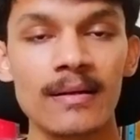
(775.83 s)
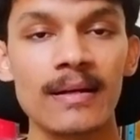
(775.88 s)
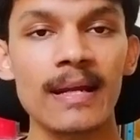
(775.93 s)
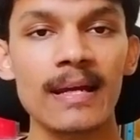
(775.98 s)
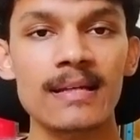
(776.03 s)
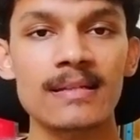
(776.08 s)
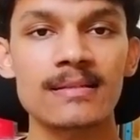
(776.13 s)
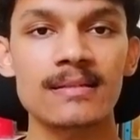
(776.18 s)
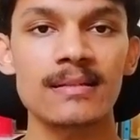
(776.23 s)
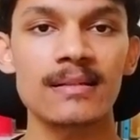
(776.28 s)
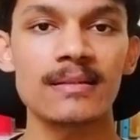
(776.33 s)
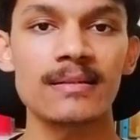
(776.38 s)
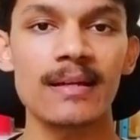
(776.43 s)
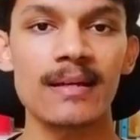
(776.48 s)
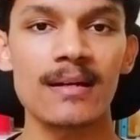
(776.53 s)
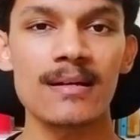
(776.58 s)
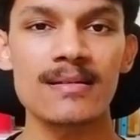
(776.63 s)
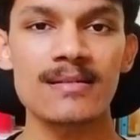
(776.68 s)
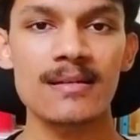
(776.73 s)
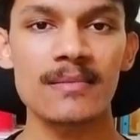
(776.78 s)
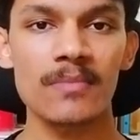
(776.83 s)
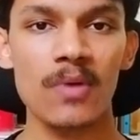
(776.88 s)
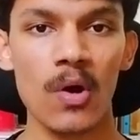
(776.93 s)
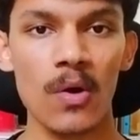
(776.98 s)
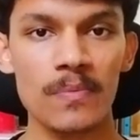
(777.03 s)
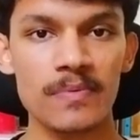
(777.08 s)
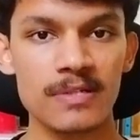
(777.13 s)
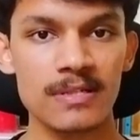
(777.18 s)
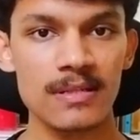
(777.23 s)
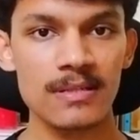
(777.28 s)
Next, there are some
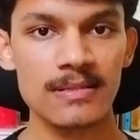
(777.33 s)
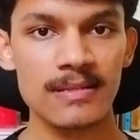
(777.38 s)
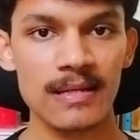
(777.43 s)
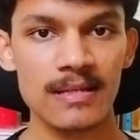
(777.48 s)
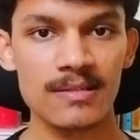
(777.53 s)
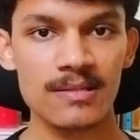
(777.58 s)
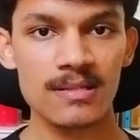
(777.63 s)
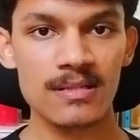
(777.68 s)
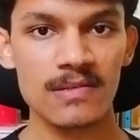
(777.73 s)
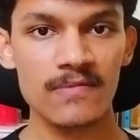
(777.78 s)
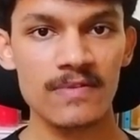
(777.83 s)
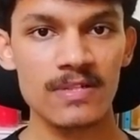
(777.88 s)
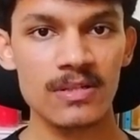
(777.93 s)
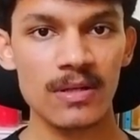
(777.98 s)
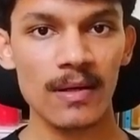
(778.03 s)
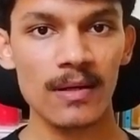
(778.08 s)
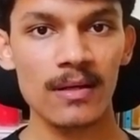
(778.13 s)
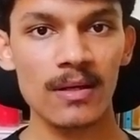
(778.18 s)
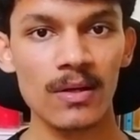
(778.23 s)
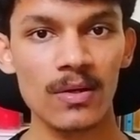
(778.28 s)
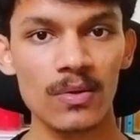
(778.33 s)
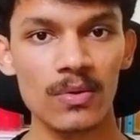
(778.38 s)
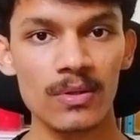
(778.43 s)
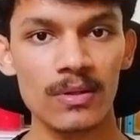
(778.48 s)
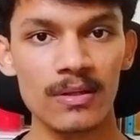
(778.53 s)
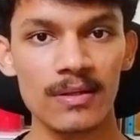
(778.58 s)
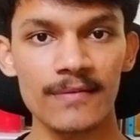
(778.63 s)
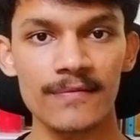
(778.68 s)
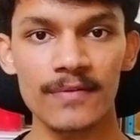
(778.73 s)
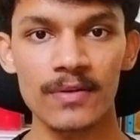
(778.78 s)
optional sections which you can
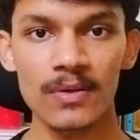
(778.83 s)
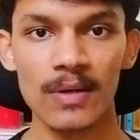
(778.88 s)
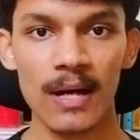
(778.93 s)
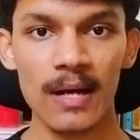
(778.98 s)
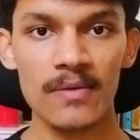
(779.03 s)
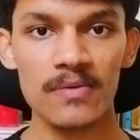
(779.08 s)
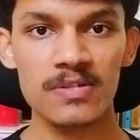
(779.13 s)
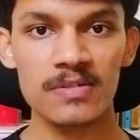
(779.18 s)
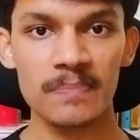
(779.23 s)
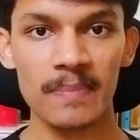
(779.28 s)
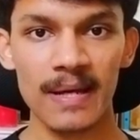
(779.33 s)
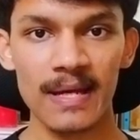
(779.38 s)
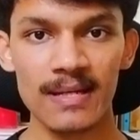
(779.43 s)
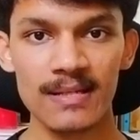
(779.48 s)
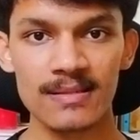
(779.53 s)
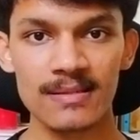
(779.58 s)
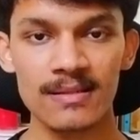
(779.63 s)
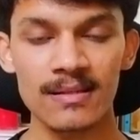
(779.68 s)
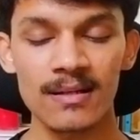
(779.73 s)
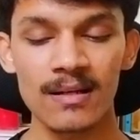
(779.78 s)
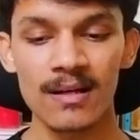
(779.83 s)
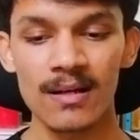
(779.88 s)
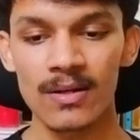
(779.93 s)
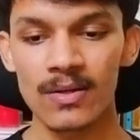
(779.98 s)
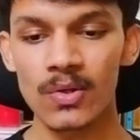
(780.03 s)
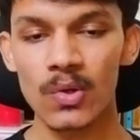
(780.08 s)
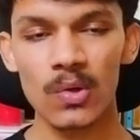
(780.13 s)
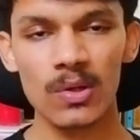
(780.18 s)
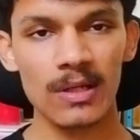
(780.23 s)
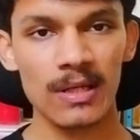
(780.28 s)
include if you have space.
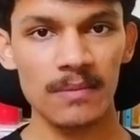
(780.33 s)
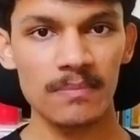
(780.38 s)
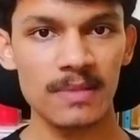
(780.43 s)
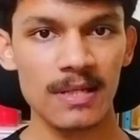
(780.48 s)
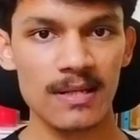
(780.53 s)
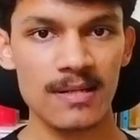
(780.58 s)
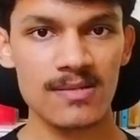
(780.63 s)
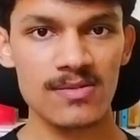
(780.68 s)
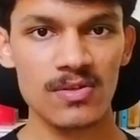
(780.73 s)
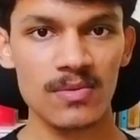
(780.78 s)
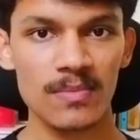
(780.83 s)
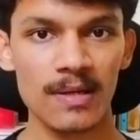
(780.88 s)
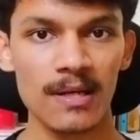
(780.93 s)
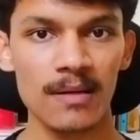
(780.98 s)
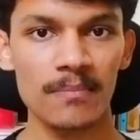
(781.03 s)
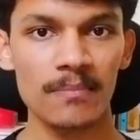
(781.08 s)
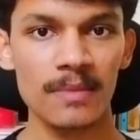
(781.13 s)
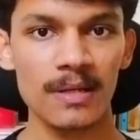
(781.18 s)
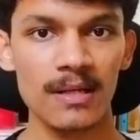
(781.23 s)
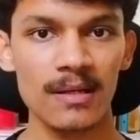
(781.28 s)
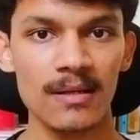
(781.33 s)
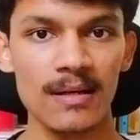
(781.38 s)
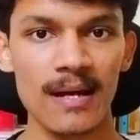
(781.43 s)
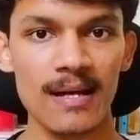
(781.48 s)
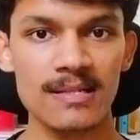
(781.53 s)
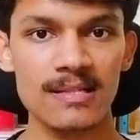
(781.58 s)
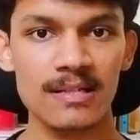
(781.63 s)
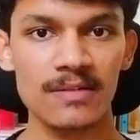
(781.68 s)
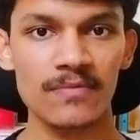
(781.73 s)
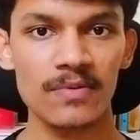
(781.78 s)
Don't keep the resume empty,
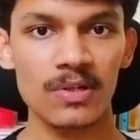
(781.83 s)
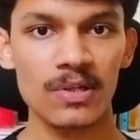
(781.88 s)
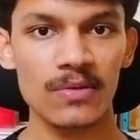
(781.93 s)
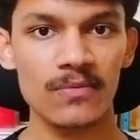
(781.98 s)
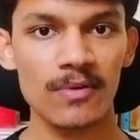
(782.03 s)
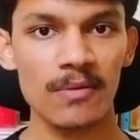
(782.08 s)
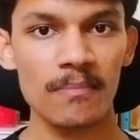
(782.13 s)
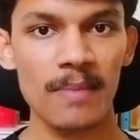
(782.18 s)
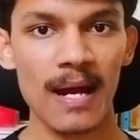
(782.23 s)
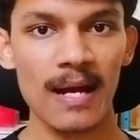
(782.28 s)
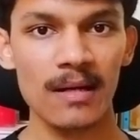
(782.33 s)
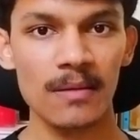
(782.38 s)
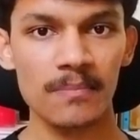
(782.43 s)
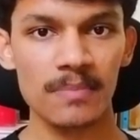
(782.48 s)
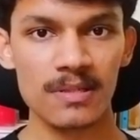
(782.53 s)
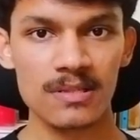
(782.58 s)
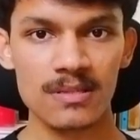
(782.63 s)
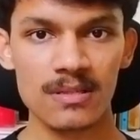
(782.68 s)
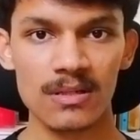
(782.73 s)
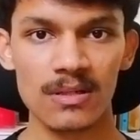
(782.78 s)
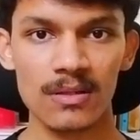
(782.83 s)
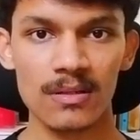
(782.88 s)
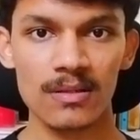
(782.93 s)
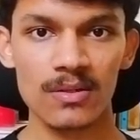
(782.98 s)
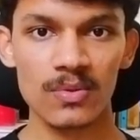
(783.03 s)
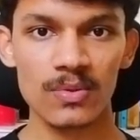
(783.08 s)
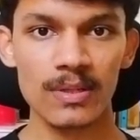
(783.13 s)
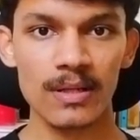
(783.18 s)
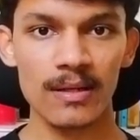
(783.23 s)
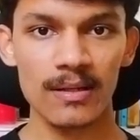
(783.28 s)
as it would give a bad impression
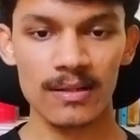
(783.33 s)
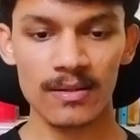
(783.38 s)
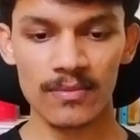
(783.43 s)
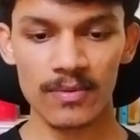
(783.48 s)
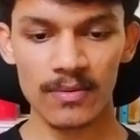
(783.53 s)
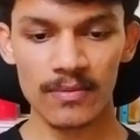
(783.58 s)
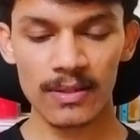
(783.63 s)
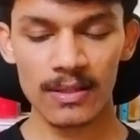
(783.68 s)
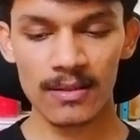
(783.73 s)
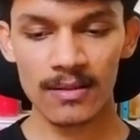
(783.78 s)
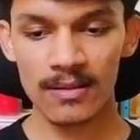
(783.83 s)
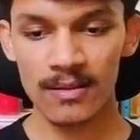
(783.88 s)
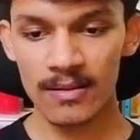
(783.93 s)
to the interviewer.